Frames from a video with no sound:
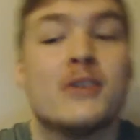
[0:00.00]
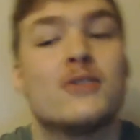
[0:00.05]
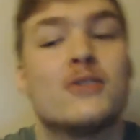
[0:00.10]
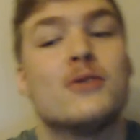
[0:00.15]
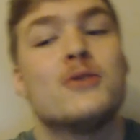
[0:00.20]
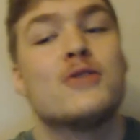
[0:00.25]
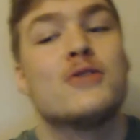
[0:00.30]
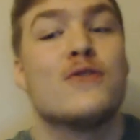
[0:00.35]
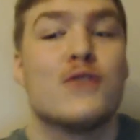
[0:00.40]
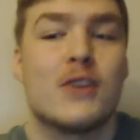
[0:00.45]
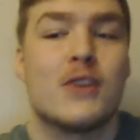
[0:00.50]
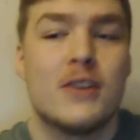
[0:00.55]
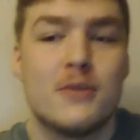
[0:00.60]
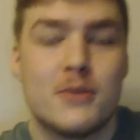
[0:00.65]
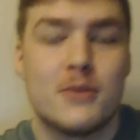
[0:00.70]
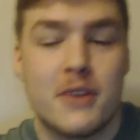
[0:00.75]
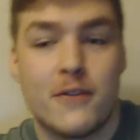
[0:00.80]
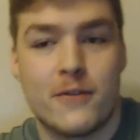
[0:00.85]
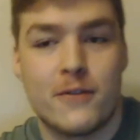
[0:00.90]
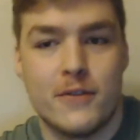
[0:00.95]
He's doing something a
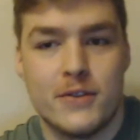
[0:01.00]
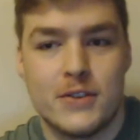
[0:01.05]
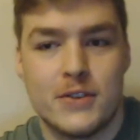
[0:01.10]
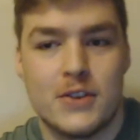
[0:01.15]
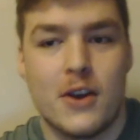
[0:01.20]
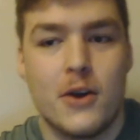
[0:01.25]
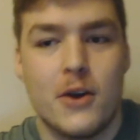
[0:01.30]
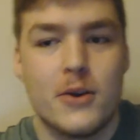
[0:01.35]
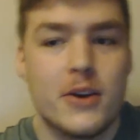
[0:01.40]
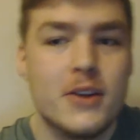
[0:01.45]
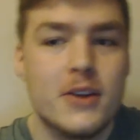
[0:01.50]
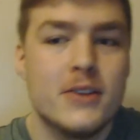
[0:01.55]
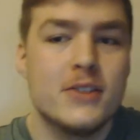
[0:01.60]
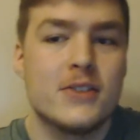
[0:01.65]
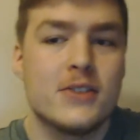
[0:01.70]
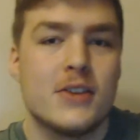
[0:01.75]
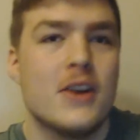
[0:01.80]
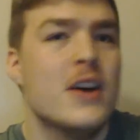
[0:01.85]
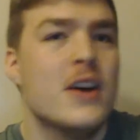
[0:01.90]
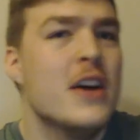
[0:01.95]
little different. So
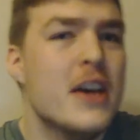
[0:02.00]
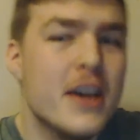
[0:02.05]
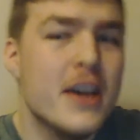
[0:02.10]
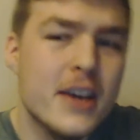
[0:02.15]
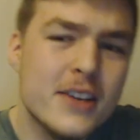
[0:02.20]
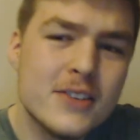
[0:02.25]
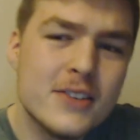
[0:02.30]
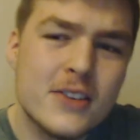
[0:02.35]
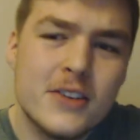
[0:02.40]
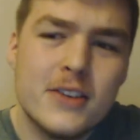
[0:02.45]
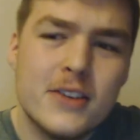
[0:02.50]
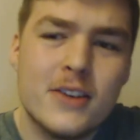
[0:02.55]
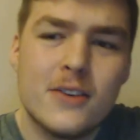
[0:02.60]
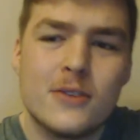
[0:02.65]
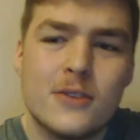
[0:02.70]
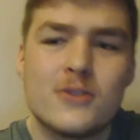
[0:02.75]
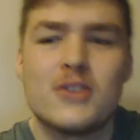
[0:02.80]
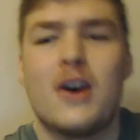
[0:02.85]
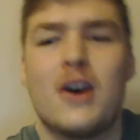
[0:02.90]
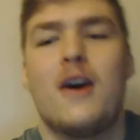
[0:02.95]
he's he's a
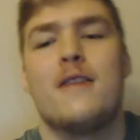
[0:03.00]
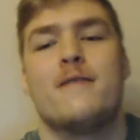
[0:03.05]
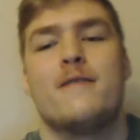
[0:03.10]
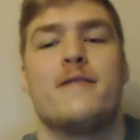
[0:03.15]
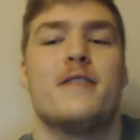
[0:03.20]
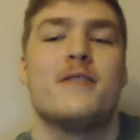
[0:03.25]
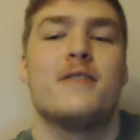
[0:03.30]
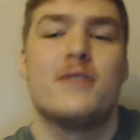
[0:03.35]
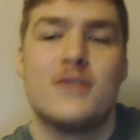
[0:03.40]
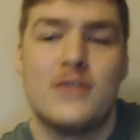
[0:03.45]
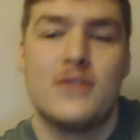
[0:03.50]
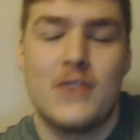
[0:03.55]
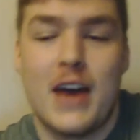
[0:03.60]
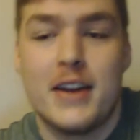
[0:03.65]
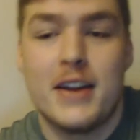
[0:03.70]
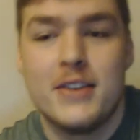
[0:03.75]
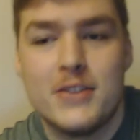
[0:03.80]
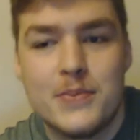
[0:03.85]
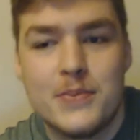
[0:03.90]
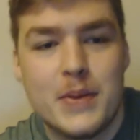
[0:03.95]
long time fitness
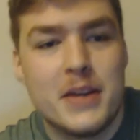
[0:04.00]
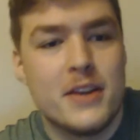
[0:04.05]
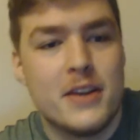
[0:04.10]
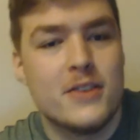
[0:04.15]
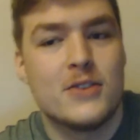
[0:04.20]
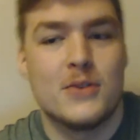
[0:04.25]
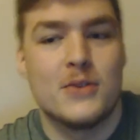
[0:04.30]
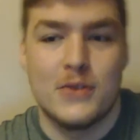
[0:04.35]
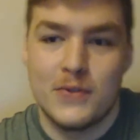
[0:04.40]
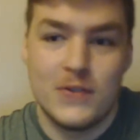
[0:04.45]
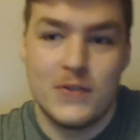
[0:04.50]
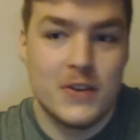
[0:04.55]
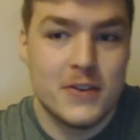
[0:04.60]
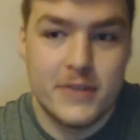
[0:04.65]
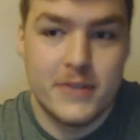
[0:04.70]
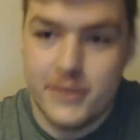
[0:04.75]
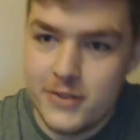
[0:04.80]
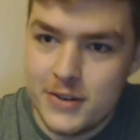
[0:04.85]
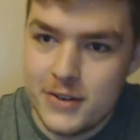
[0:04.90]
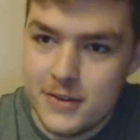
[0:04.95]
fan. He's been into his
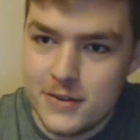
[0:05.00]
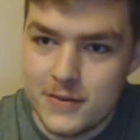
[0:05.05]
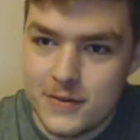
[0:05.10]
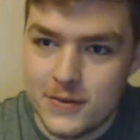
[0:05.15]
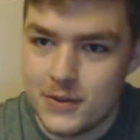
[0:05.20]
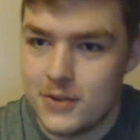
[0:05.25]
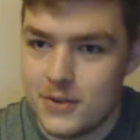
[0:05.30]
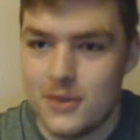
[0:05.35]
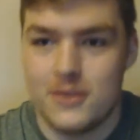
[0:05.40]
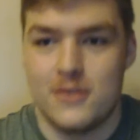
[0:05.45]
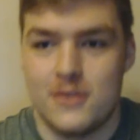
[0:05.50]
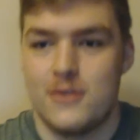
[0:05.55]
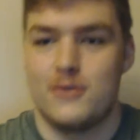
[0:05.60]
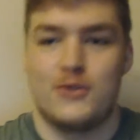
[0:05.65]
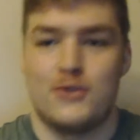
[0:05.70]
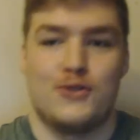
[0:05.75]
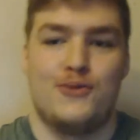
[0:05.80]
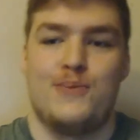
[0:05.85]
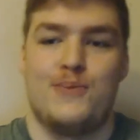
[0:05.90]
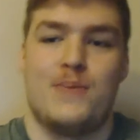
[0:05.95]
fitness since for God
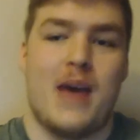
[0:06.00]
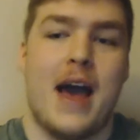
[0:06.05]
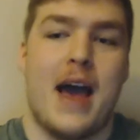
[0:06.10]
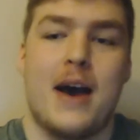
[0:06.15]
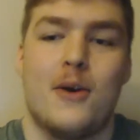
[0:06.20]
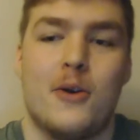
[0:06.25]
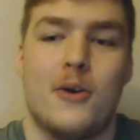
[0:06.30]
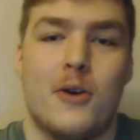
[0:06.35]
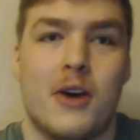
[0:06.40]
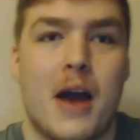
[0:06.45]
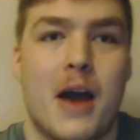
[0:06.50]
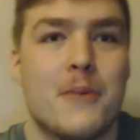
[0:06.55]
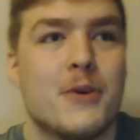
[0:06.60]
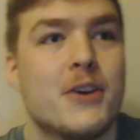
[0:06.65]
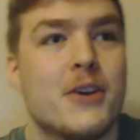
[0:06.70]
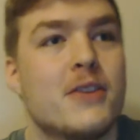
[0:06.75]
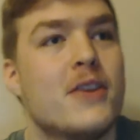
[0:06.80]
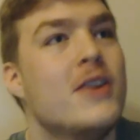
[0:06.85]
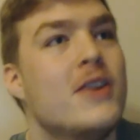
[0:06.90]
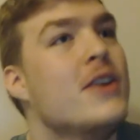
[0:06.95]
knows how long. I
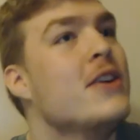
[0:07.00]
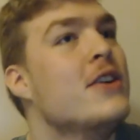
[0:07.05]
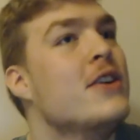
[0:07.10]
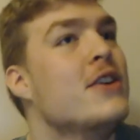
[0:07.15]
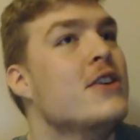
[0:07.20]
mean,